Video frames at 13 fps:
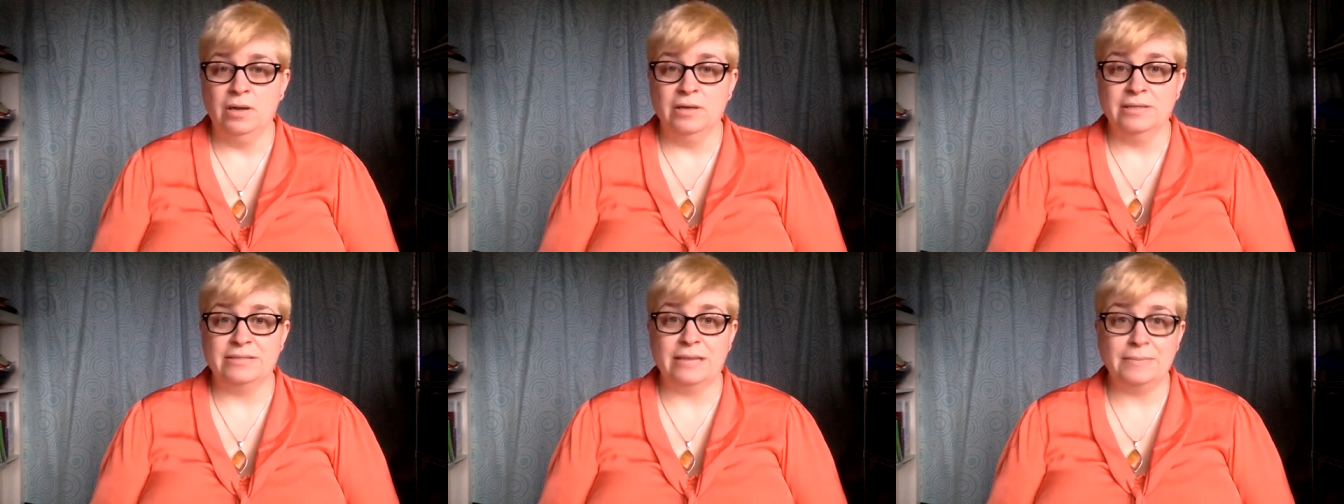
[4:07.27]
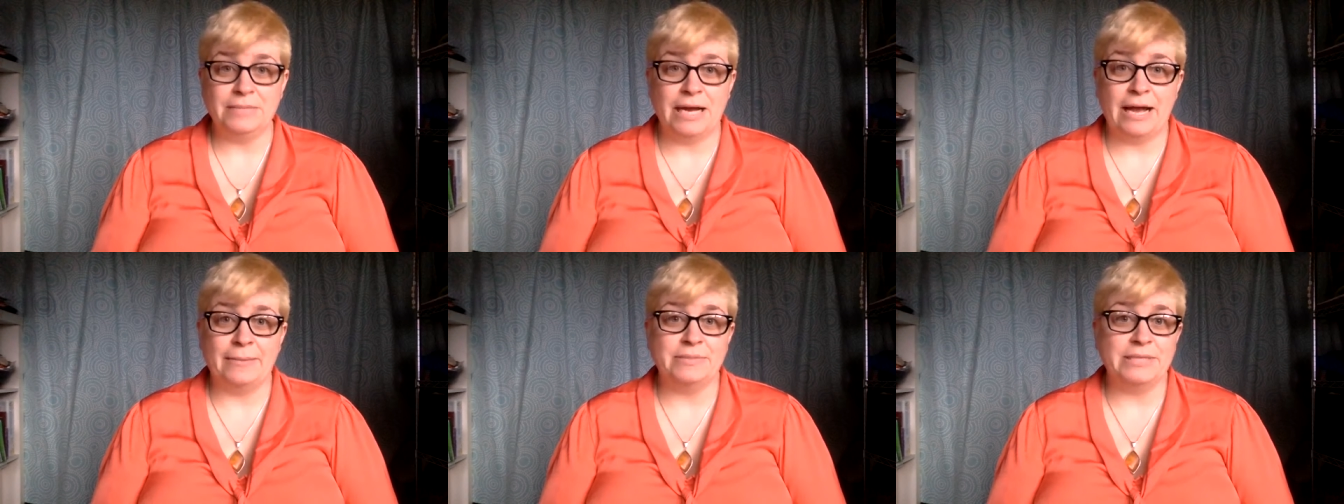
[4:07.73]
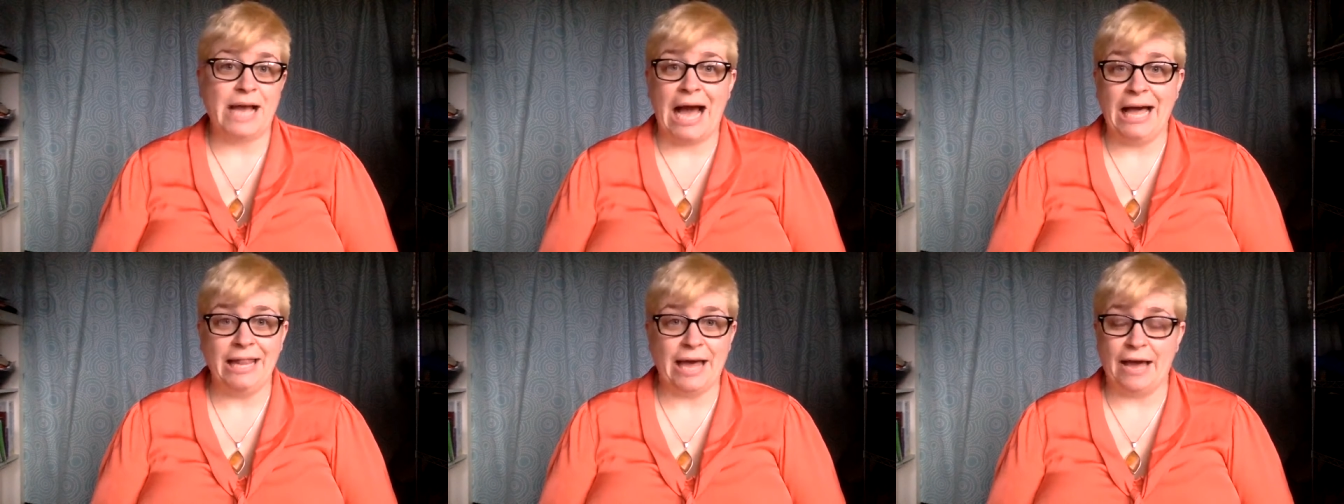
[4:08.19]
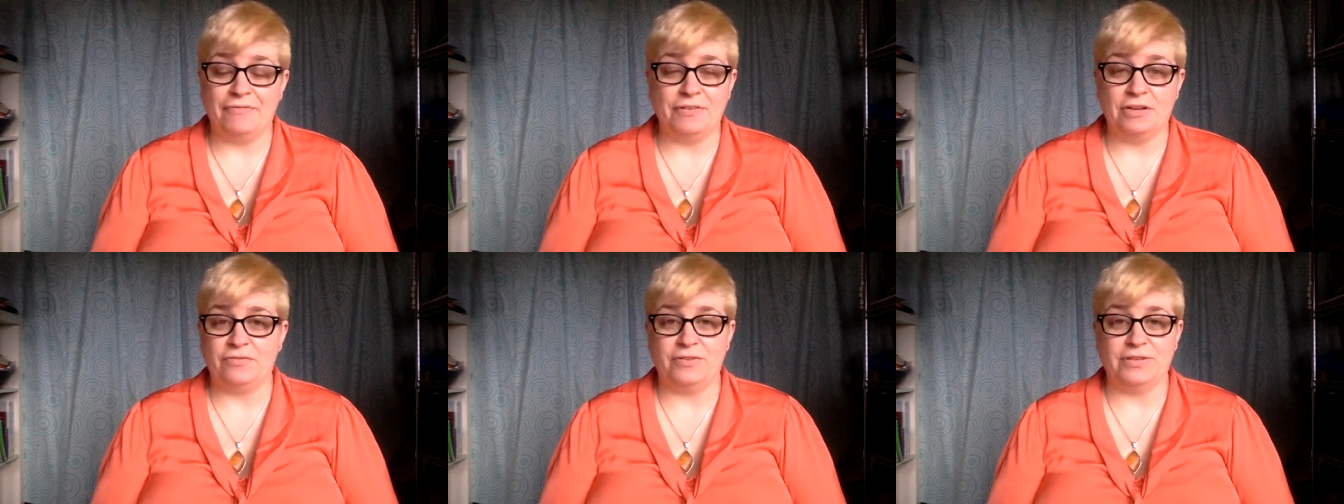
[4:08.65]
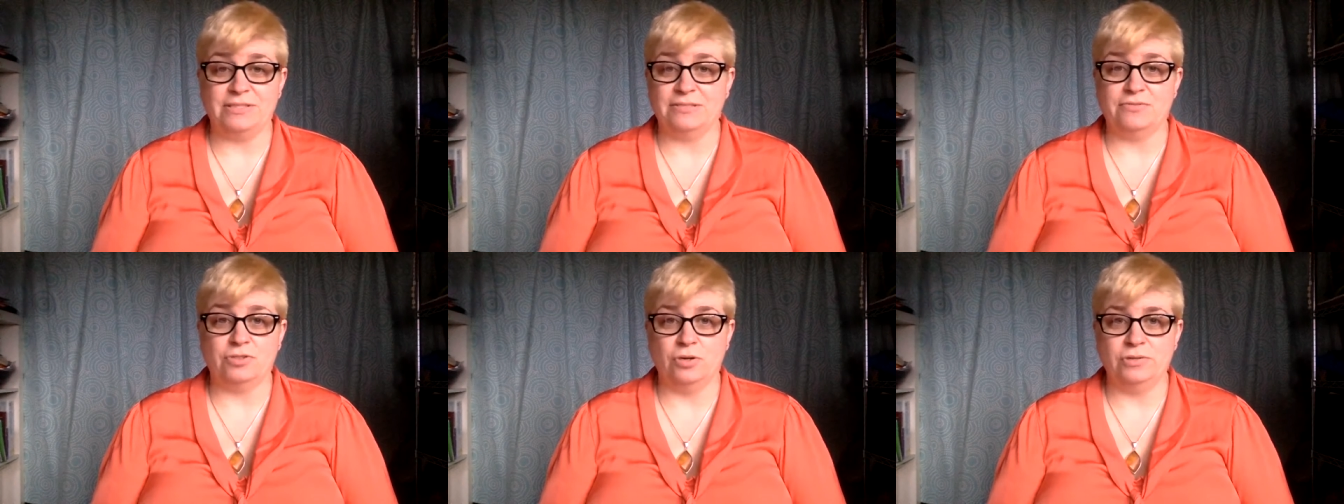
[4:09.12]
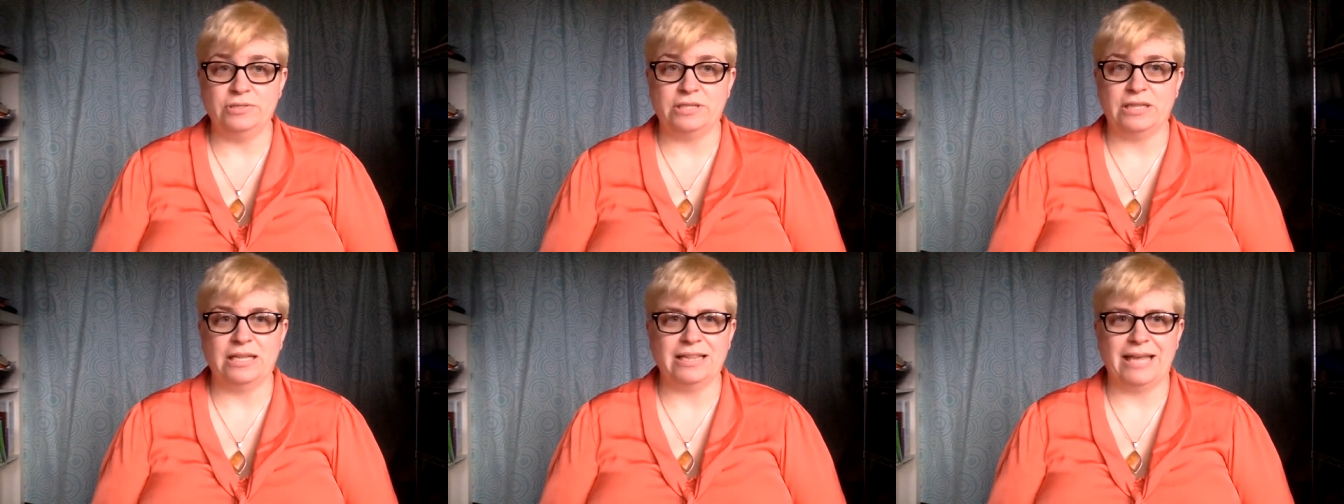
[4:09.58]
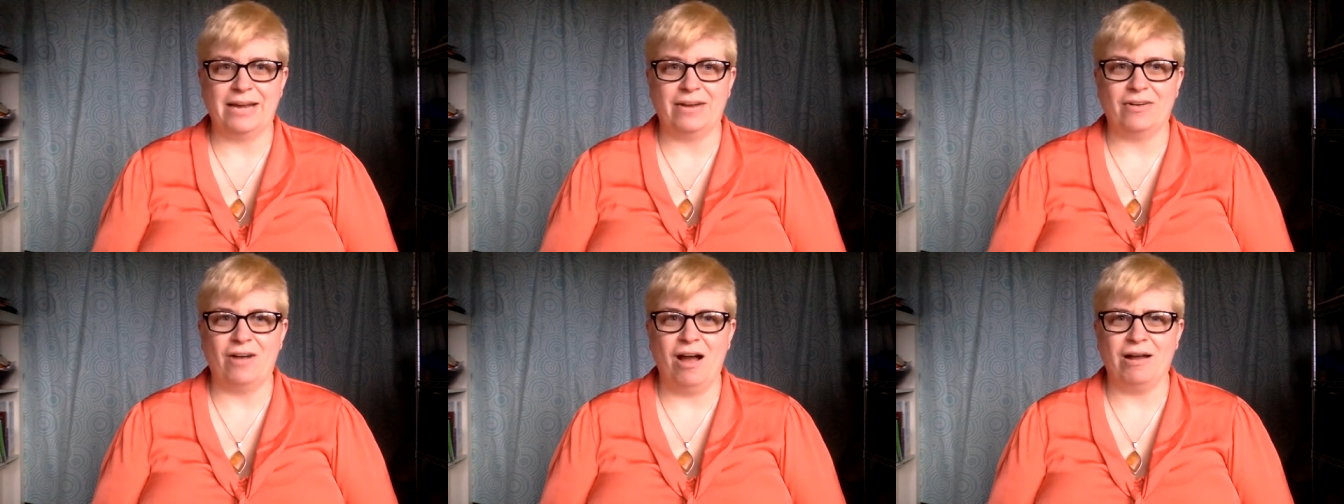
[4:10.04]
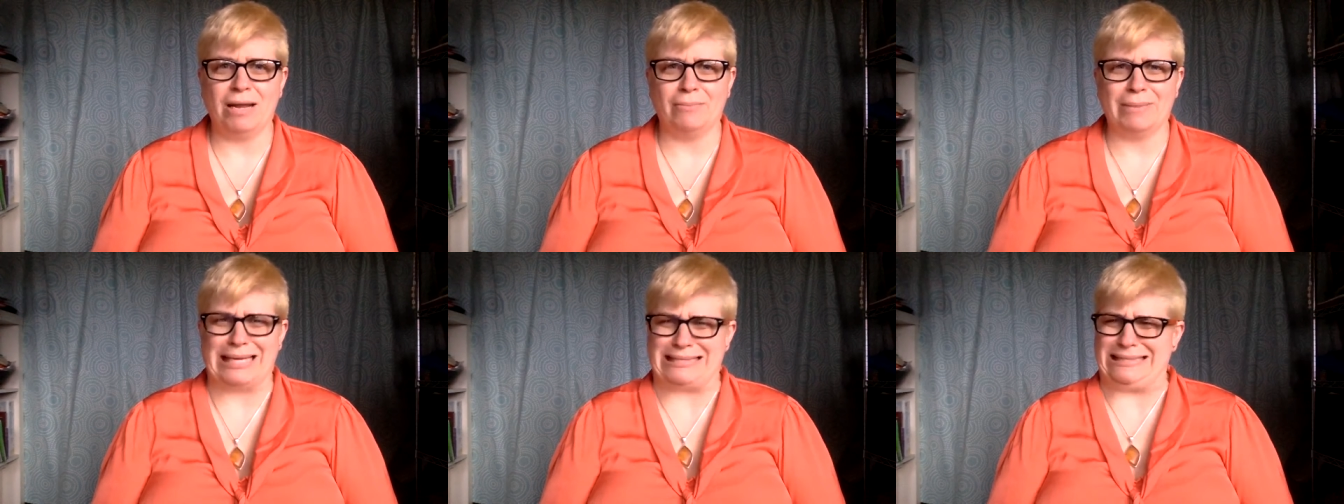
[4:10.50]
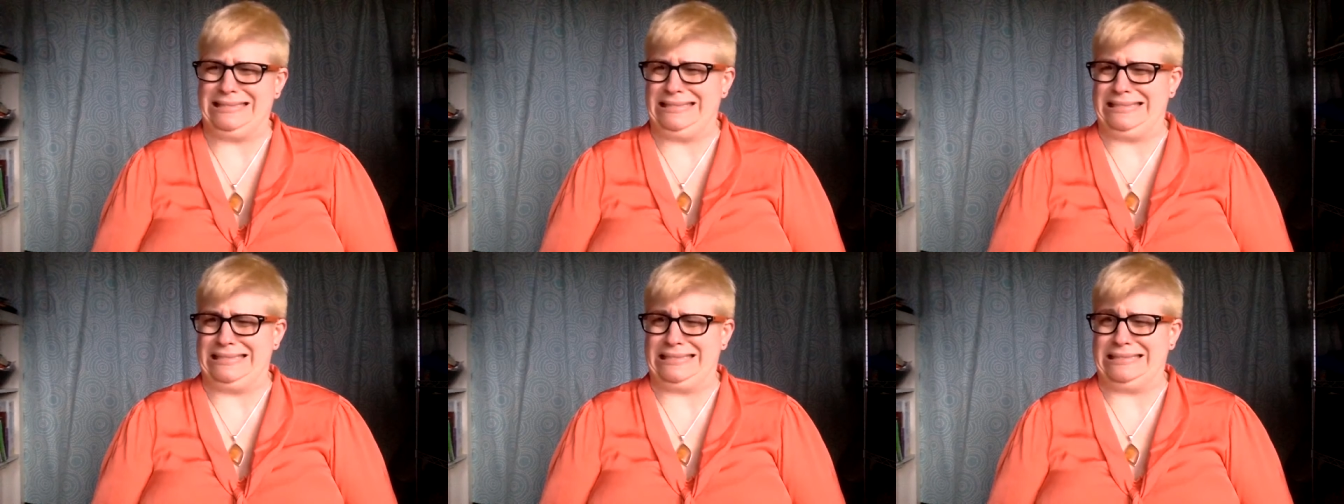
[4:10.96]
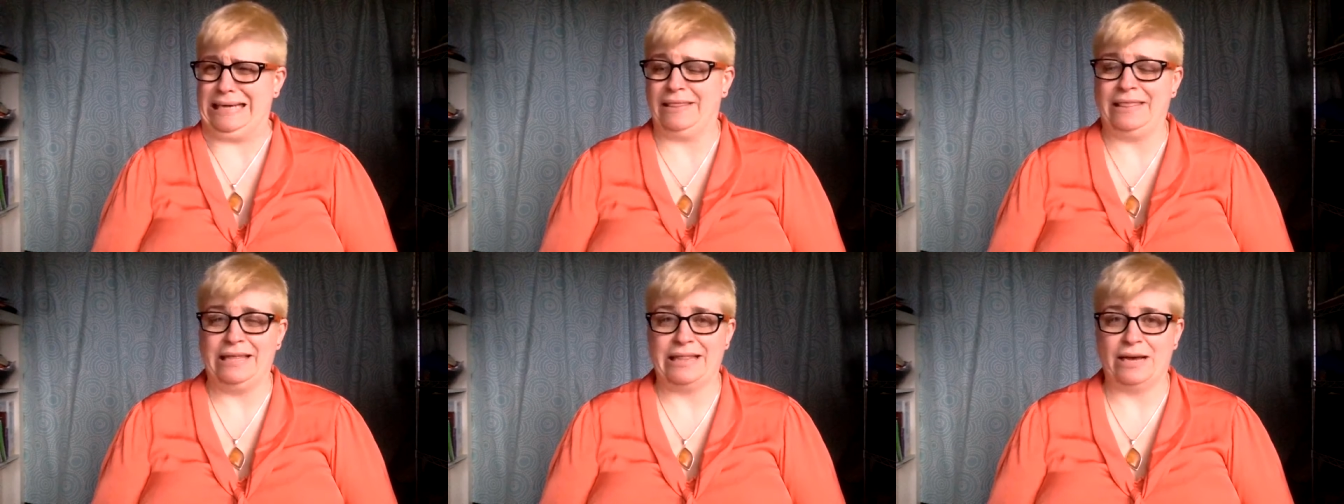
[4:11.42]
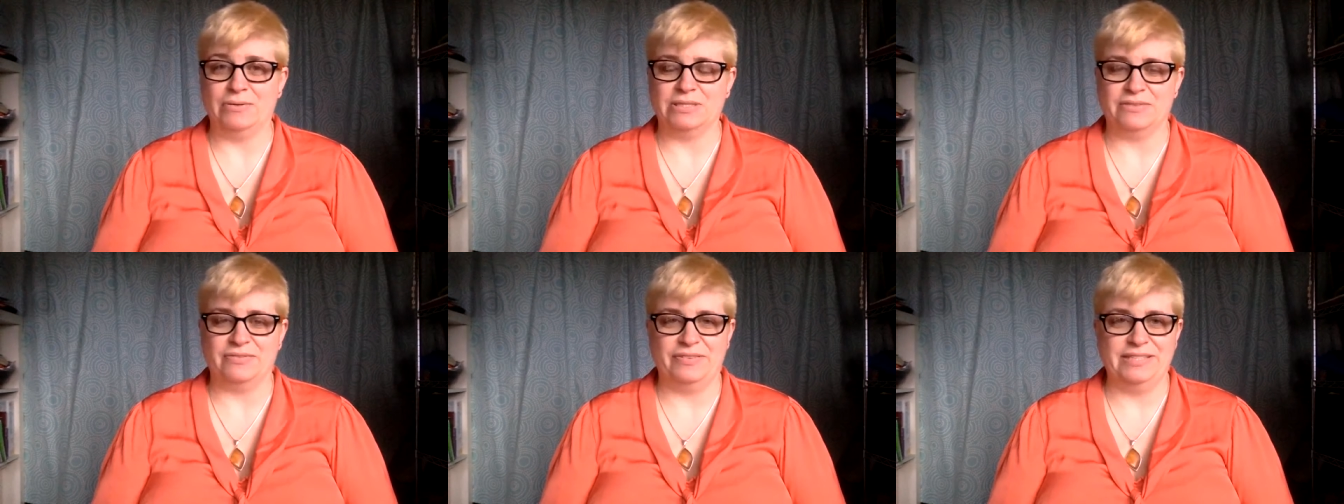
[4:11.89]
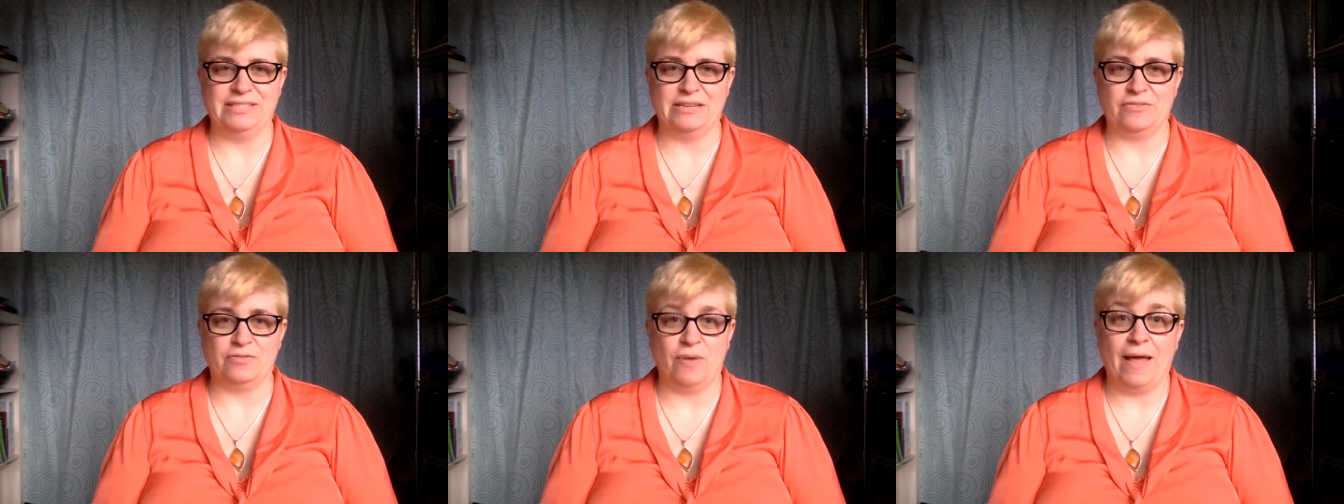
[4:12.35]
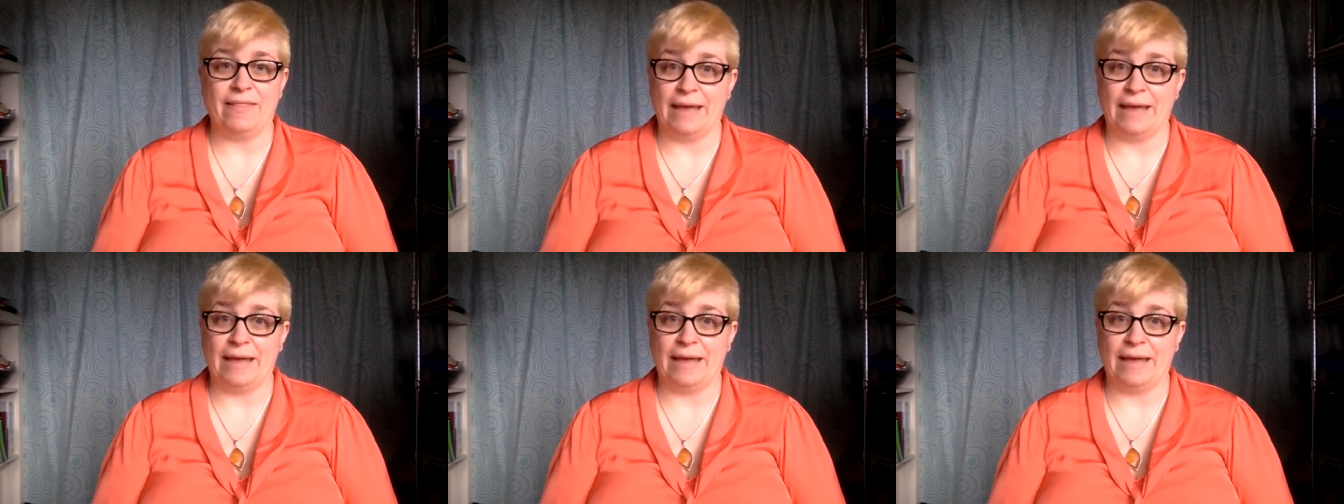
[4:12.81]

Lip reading: Sometimes I laugh at offensive jokes, and then later on, I'm like, ooh, I think that was offensive.